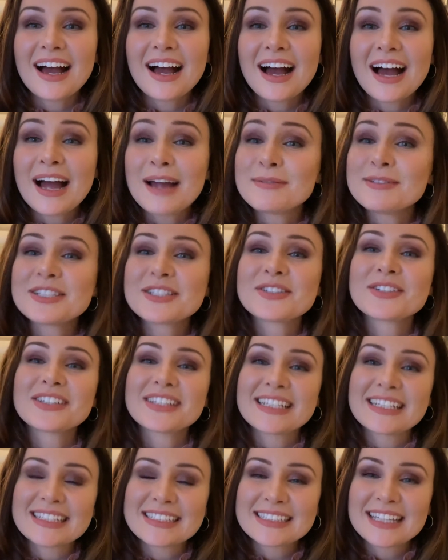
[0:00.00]
I'm just
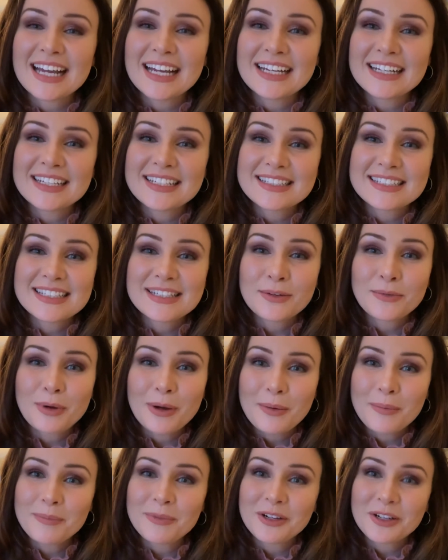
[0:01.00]
really excited to see
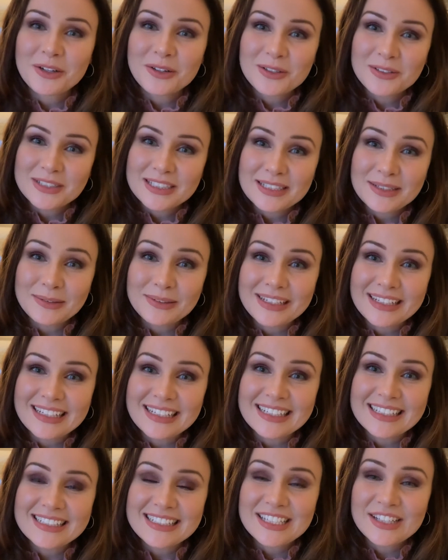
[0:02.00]
what miracles that we
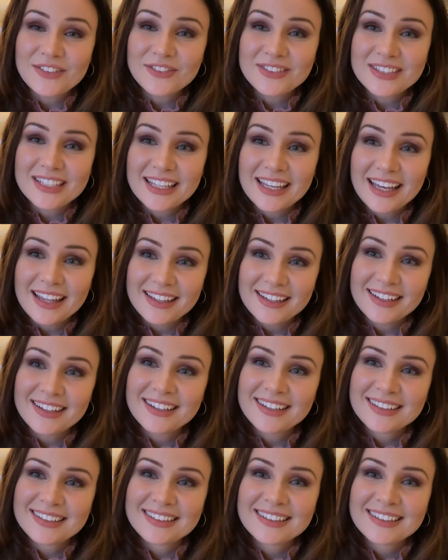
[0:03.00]
can achieve together.